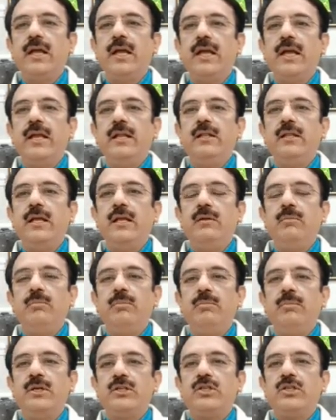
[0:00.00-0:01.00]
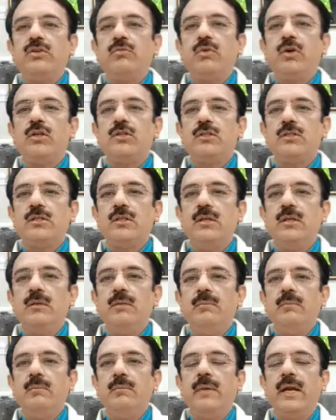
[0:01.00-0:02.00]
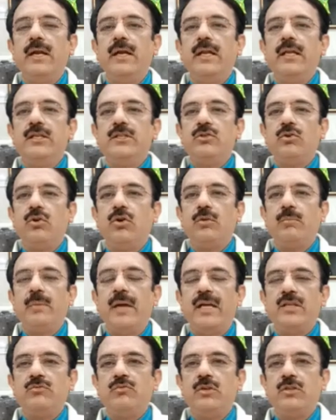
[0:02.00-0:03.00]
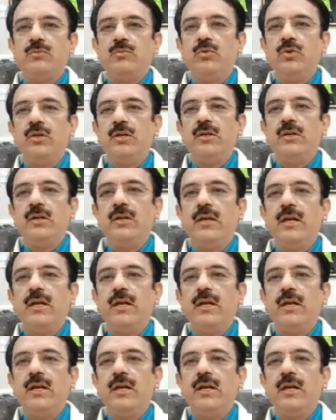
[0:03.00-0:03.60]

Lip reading: and then patient was bandaged or patch was put,